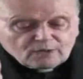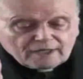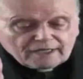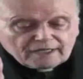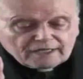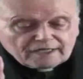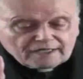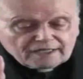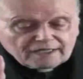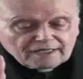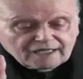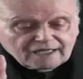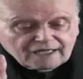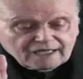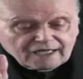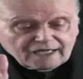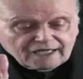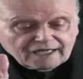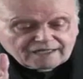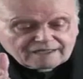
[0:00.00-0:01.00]
the
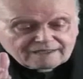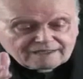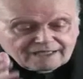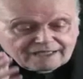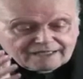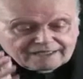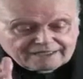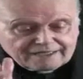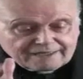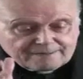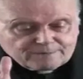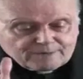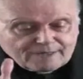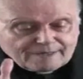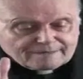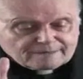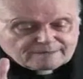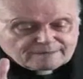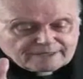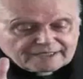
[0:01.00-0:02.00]
church and the very
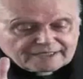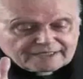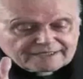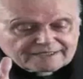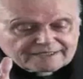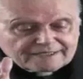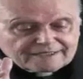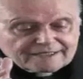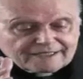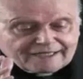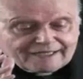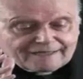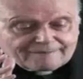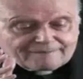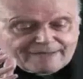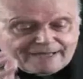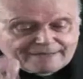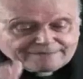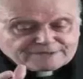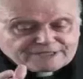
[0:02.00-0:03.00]
baptismal font
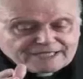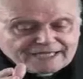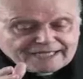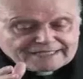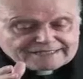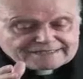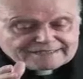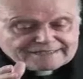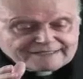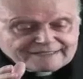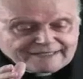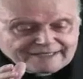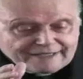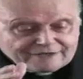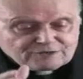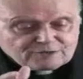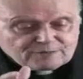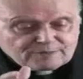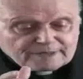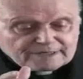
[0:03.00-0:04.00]
where
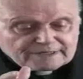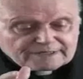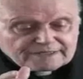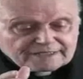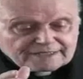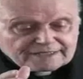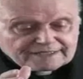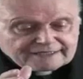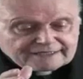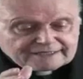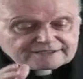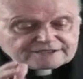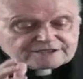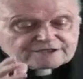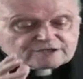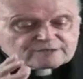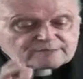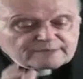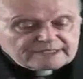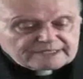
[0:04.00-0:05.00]
he
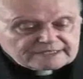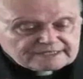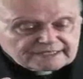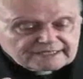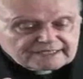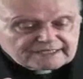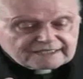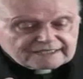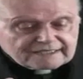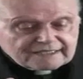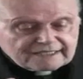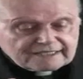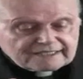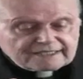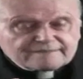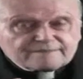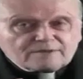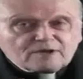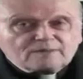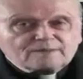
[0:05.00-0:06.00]
probably
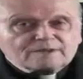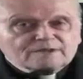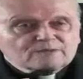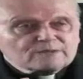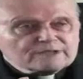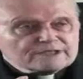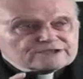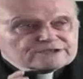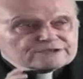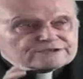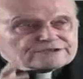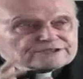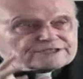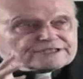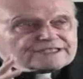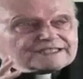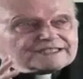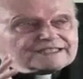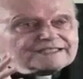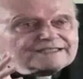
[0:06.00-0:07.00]
baptized
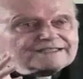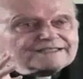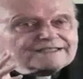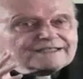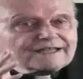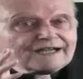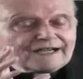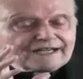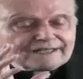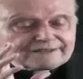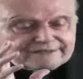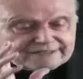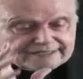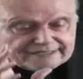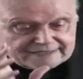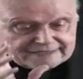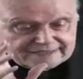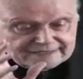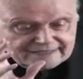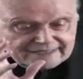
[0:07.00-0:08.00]
Ethelbert can
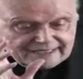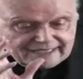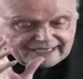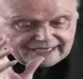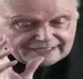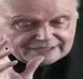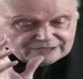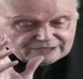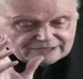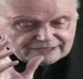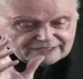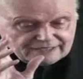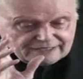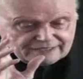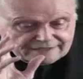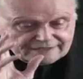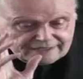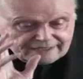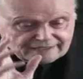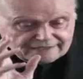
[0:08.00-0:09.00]
still be seen.
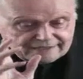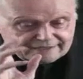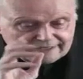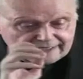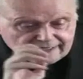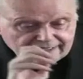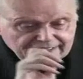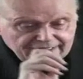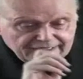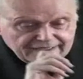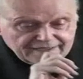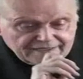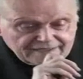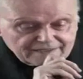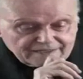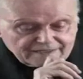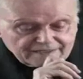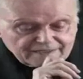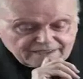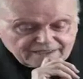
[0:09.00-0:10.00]
And in a moment we shall
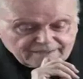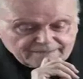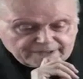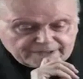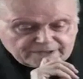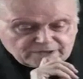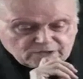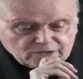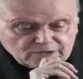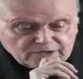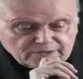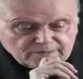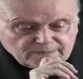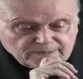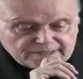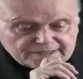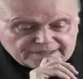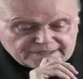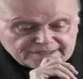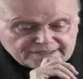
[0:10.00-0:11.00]
see
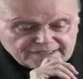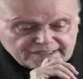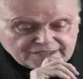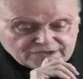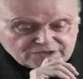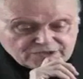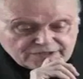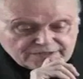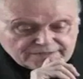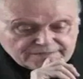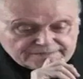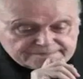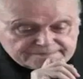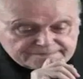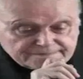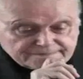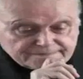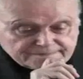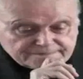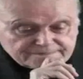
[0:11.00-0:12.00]
this
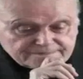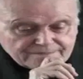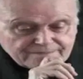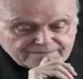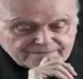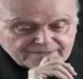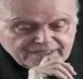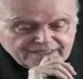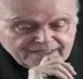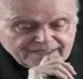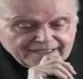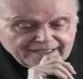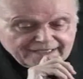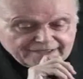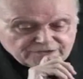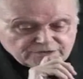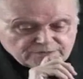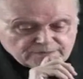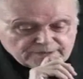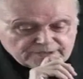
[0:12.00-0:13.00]
actually in
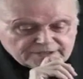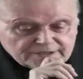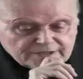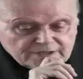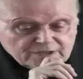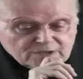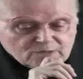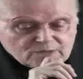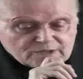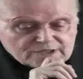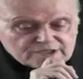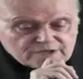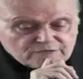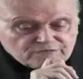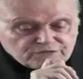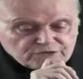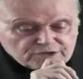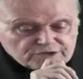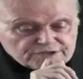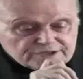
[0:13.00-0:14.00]
the
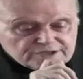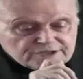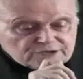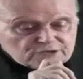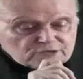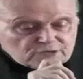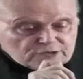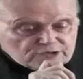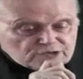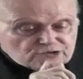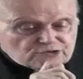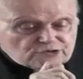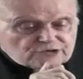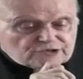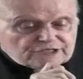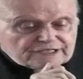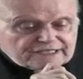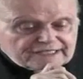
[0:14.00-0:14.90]
pictorial presentation.